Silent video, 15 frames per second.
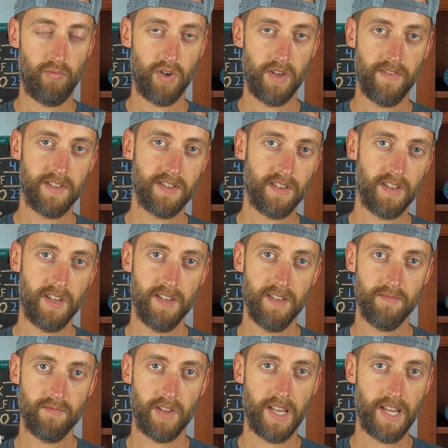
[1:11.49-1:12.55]

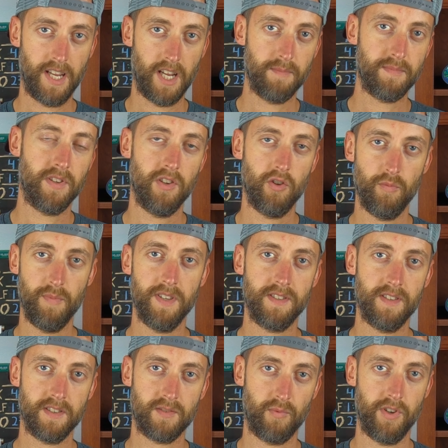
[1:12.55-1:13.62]
previously, leading up to the No
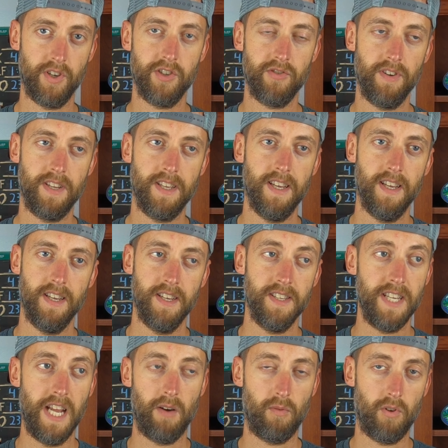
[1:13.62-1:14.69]
Business one hundred.
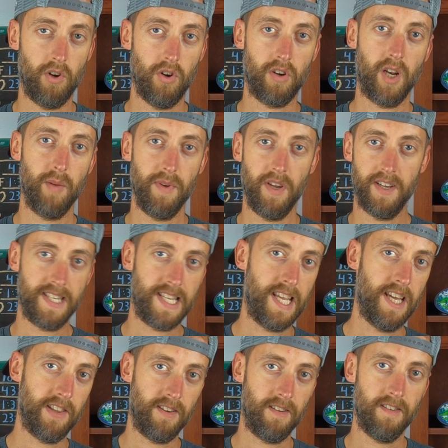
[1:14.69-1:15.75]
Now we're all going to be on
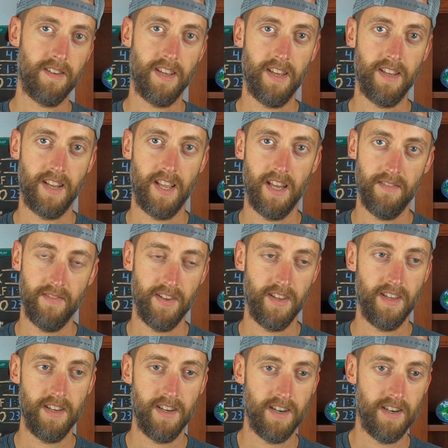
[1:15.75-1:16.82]
together and have
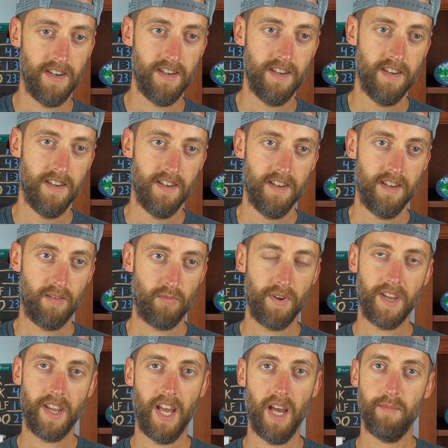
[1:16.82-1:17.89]
a uh,
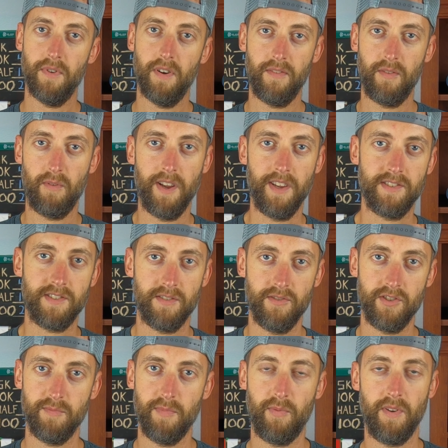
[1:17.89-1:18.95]
recap of the race. So
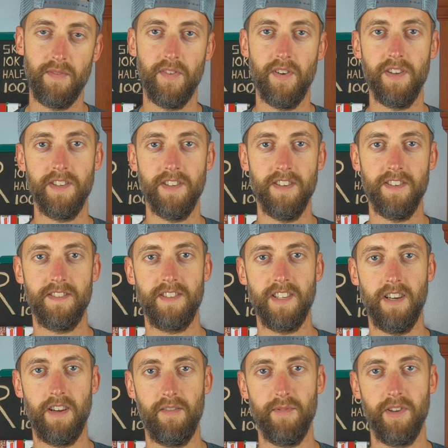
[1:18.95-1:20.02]
it should be pretty fun to see
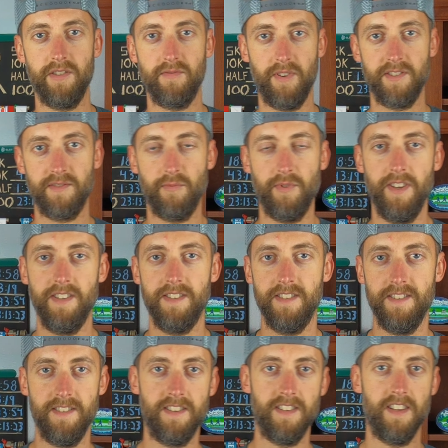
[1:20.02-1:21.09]
how everybody's race went
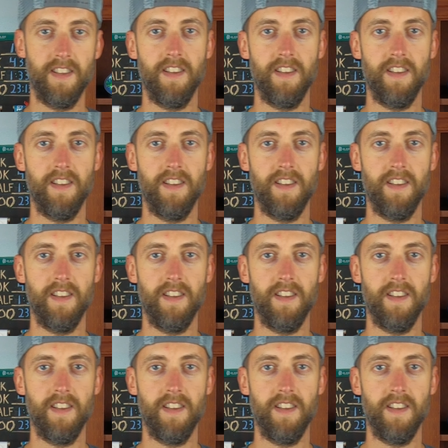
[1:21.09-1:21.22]
and